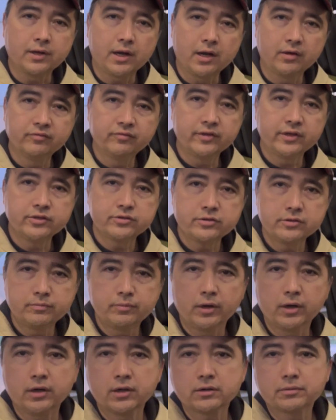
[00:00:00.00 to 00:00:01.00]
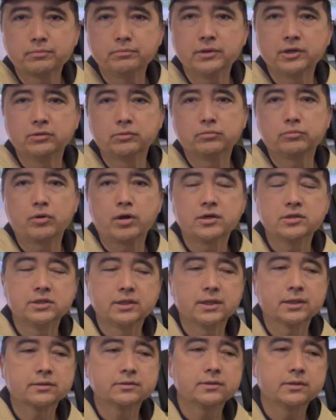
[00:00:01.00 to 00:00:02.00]
Humvee Super Hawk build
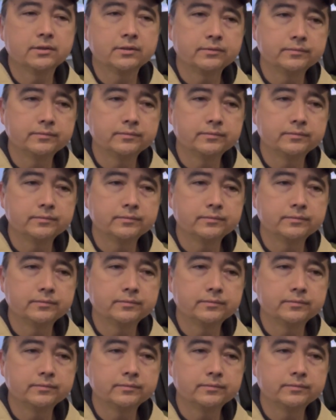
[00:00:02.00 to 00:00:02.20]
project.